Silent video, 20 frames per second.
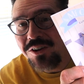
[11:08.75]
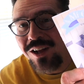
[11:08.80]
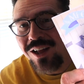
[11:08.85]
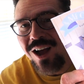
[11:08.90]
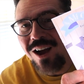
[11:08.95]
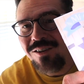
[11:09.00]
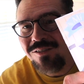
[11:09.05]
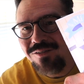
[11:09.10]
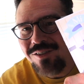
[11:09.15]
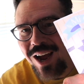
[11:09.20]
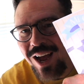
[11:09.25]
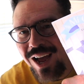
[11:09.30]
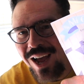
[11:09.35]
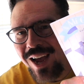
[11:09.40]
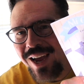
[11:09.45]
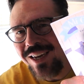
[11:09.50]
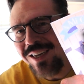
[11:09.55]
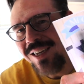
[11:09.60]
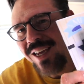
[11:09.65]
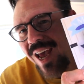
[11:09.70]
All
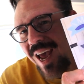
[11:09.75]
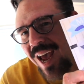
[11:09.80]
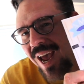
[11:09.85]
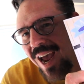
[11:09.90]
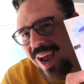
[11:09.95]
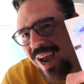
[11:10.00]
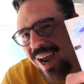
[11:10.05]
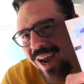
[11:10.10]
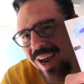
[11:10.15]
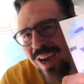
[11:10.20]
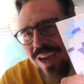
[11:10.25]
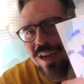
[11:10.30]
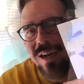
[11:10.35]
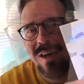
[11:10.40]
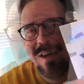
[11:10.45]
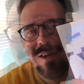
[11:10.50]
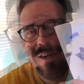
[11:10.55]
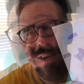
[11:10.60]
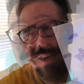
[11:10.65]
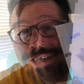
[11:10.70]
right,
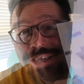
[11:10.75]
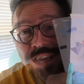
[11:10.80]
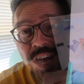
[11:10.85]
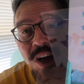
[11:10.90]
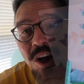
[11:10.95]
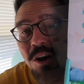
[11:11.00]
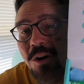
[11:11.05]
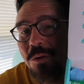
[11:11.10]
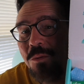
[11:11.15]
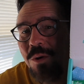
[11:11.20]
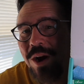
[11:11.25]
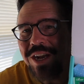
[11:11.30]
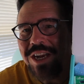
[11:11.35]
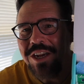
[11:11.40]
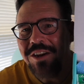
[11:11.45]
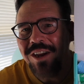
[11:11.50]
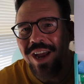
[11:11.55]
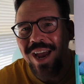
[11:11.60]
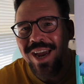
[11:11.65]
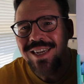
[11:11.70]
yay! So, what do
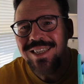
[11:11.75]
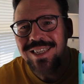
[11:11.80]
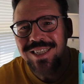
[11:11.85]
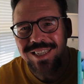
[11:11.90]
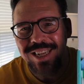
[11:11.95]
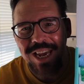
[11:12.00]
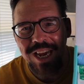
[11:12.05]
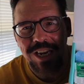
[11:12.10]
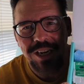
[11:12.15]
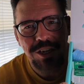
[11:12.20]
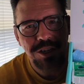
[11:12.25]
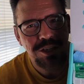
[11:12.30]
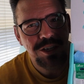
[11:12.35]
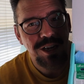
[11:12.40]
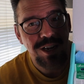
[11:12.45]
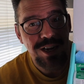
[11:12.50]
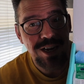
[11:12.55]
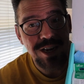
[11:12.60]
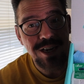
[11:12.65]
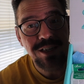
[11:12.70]
you guys think?
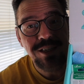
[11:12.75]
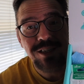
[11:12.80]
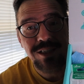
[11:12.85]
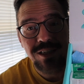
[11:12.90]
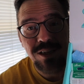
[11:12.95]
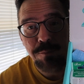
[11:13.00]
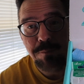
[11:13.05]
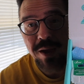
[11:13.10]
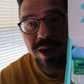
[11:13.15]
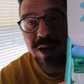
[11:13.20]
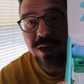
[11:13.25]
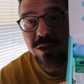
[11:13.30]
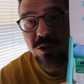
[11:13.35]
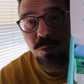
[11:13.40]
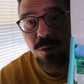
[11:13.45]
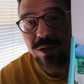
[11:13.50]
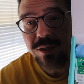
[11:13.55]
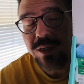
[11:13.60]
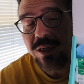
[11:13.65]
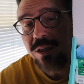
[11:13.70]
Is the May
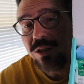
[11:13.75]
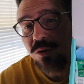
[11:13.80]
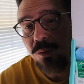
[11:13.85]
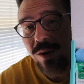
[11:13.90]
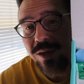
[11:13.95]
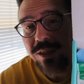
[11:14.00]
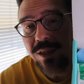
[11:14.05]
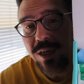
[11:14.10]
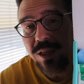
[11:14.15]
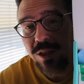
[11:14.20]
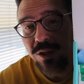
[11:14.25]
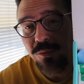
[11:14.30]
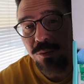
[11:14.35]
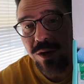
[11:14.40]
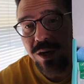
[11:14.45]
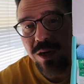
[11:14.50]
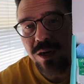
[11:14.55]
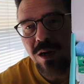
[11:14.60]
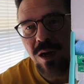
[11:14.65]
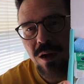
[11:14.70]

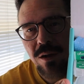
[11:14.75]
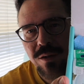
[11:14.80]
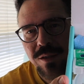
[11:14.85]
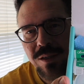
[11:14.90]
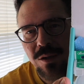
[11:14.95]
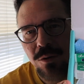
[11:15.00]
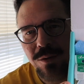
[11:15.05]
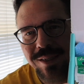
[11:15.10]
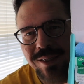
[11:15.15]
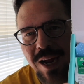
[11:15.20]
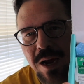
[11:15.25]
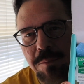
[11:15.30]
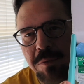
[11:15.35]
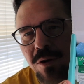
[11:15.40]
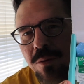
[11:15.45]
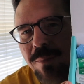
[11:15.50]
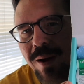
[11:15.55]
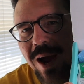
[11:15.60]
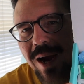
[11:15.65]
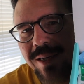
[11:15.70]
2023 Sew
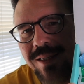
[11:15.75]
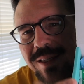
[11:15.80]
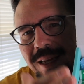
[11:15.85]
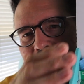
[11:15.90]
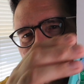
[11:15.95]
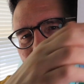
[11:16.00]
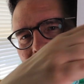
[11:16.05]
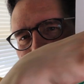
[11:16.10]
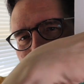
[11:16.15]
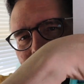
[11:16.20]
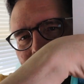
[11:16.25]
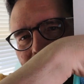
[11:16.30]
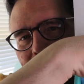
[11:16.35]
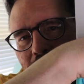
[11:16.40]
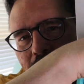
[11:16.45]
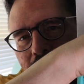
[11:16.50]
Sampler box a hit?